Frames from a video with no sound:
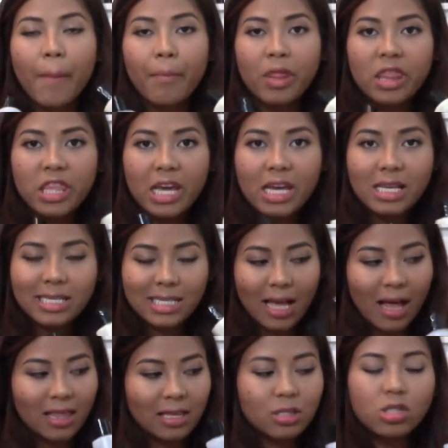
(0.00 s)
but these
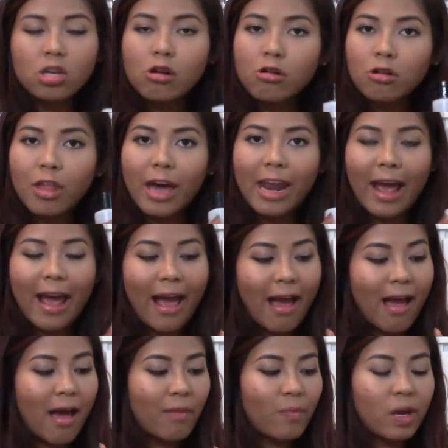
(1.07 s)
are the two that I
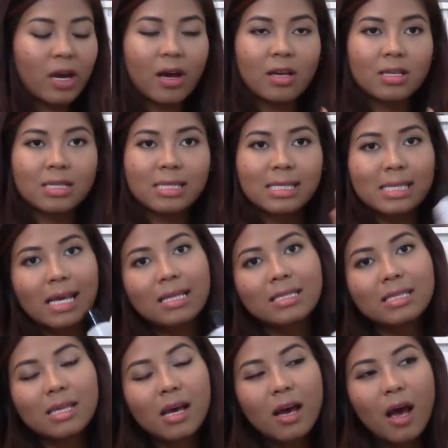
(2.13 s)
have, because since